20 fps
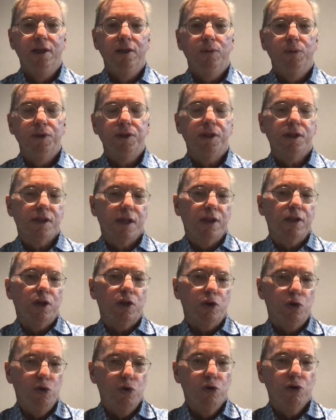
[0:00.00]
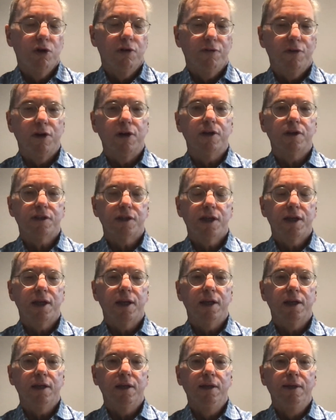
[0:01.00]
which is at the core of
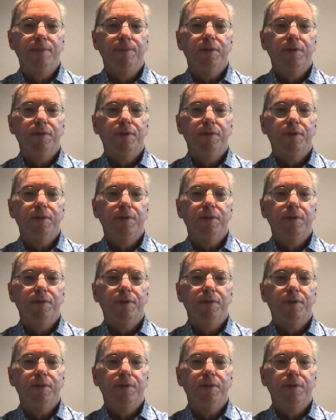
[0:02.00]
RSA,